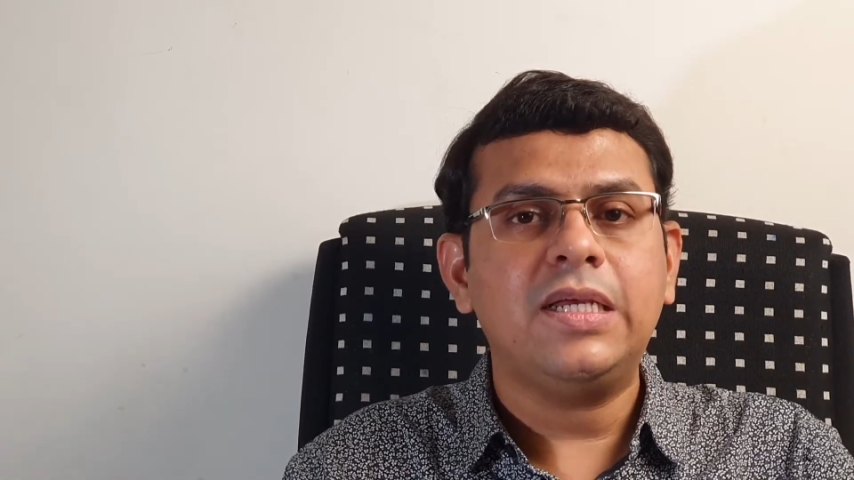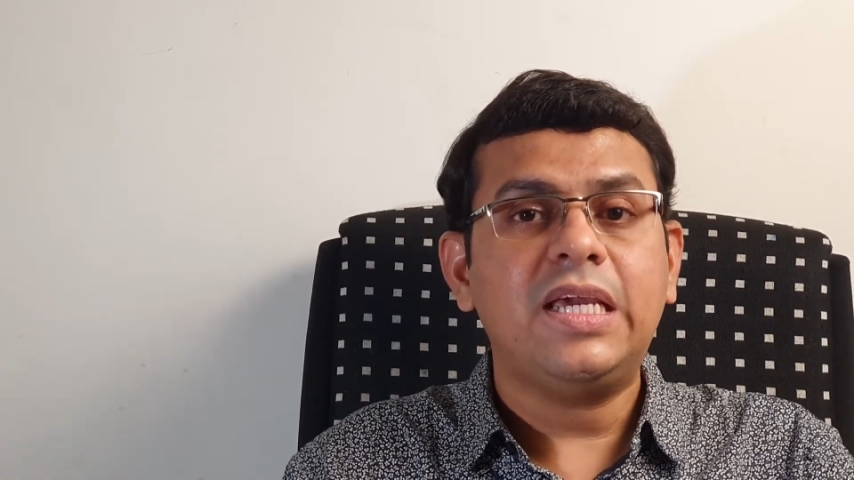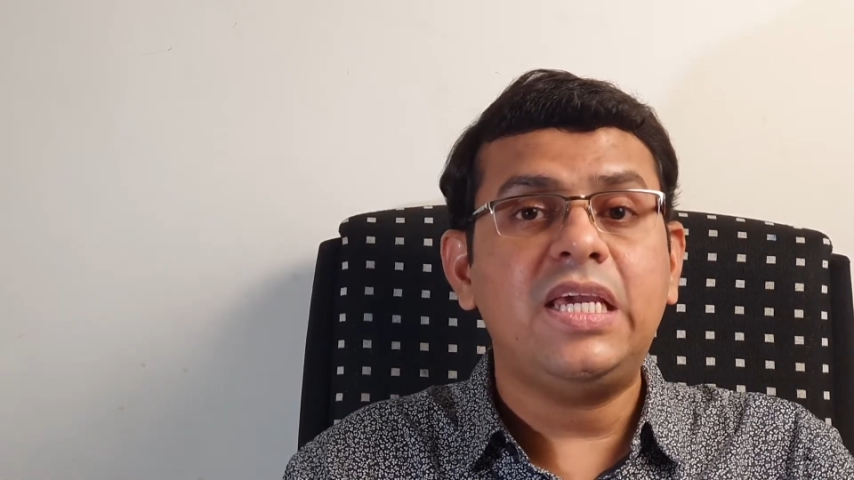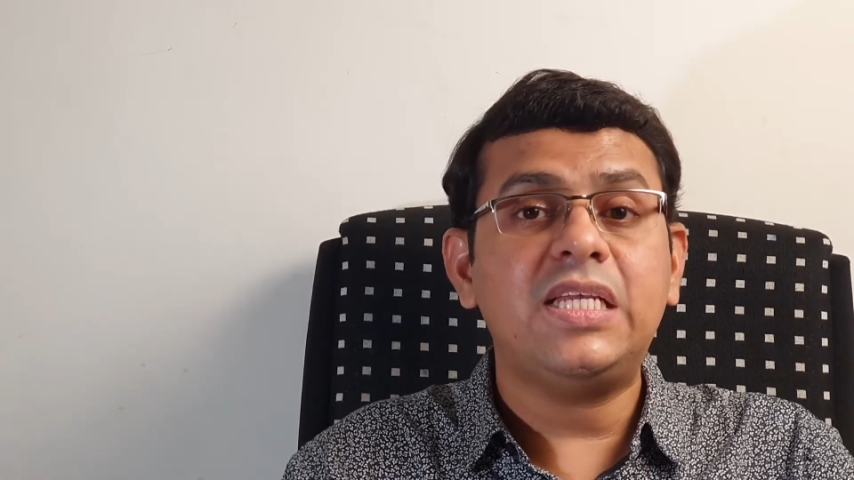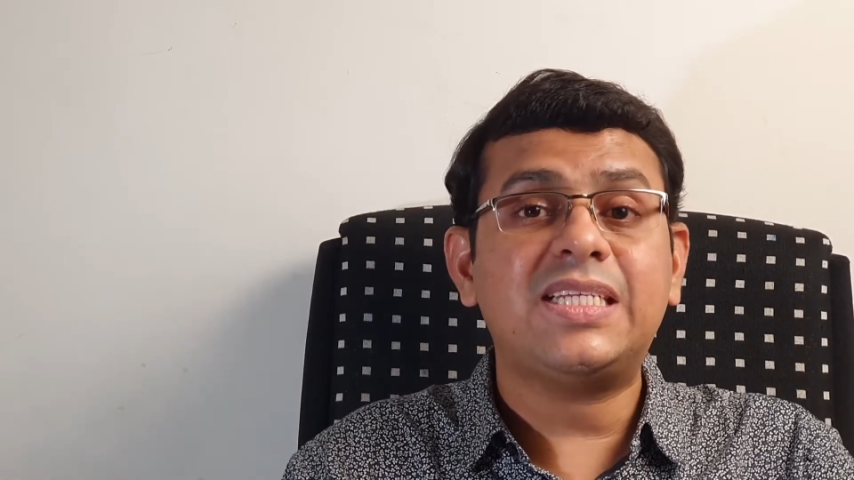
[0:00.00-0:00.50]

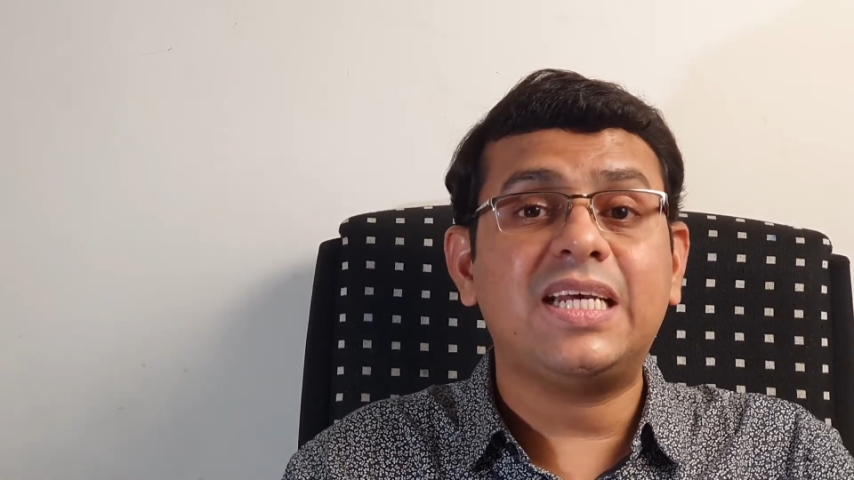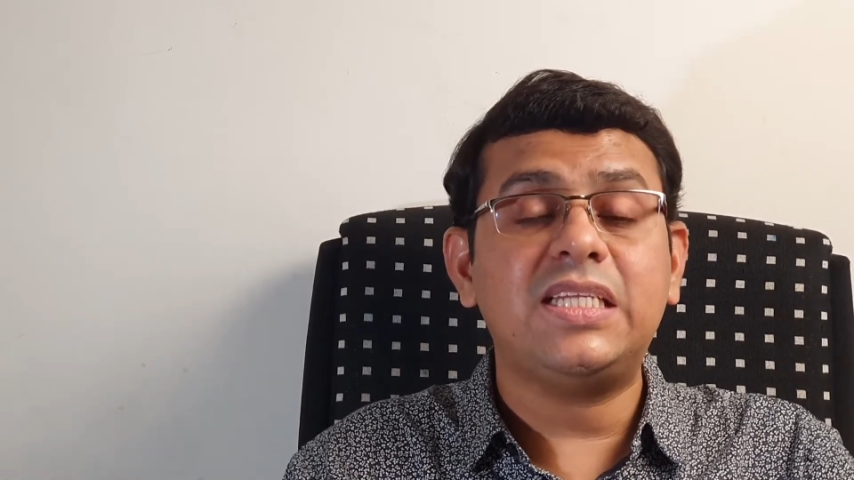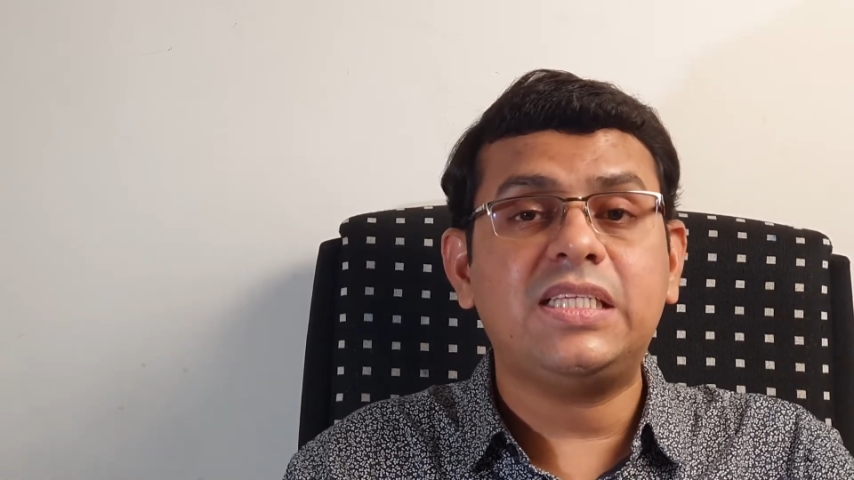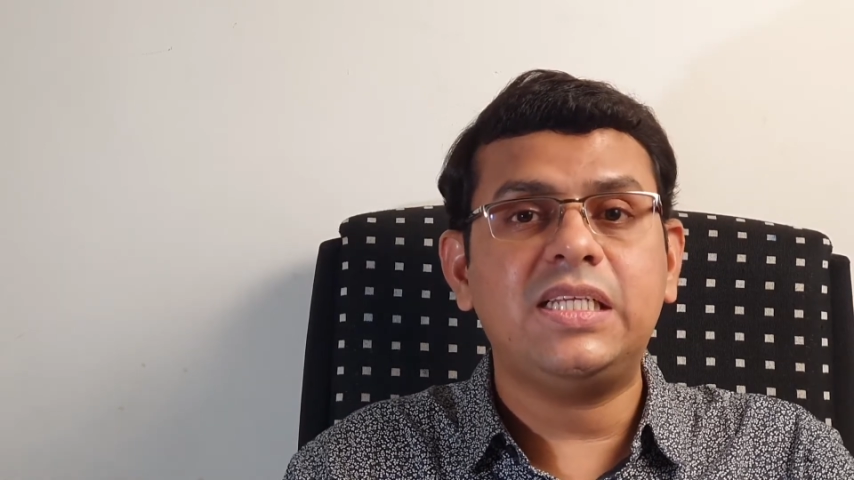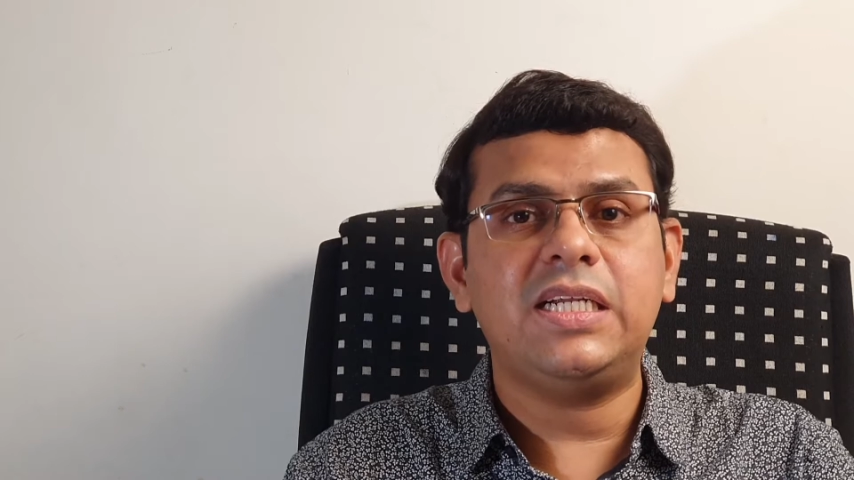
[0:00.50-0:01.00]
is
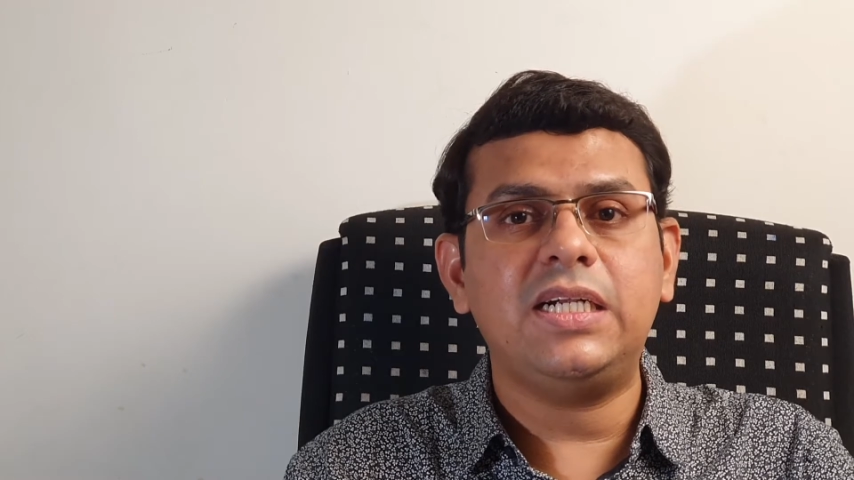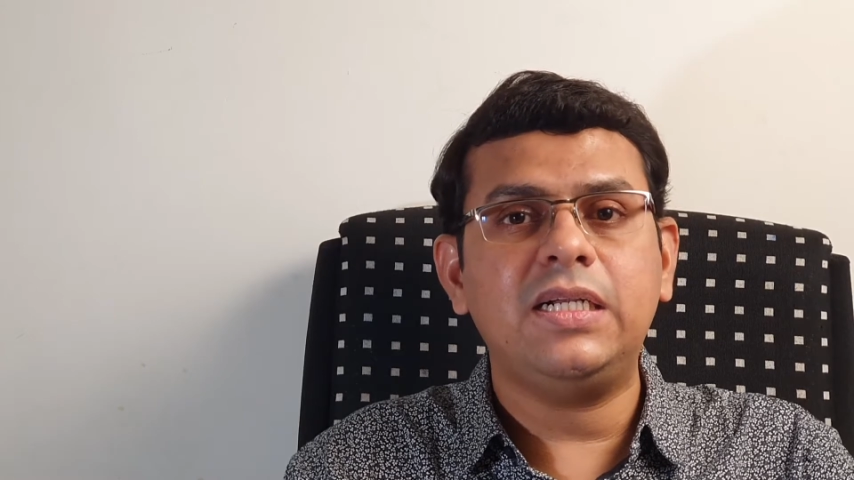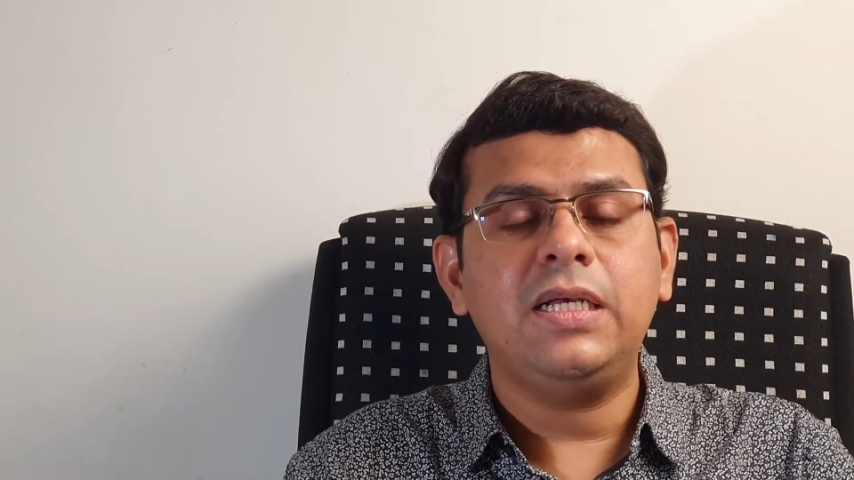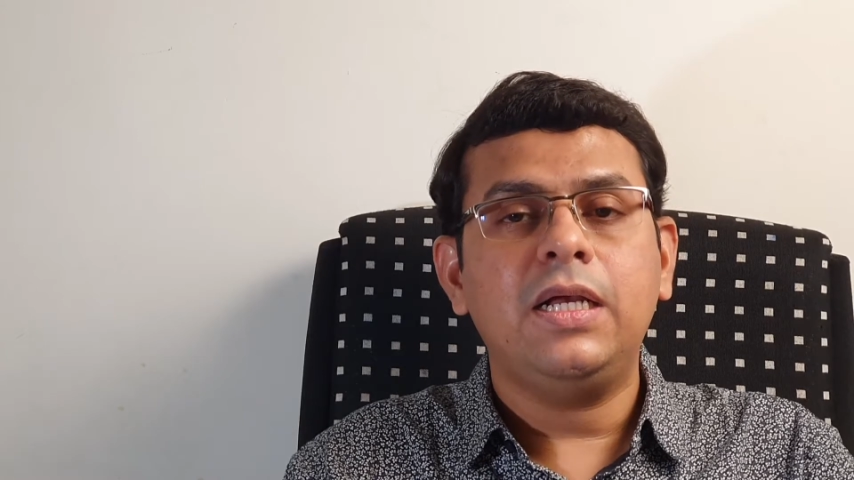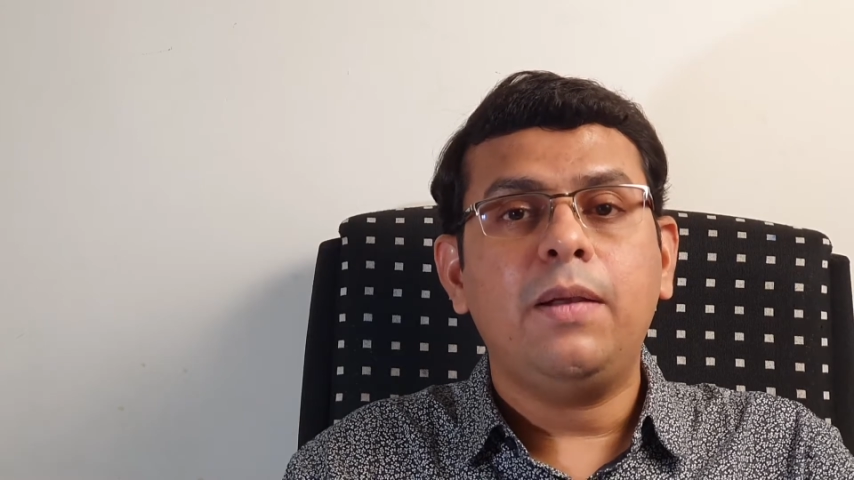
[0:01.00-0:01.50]
considered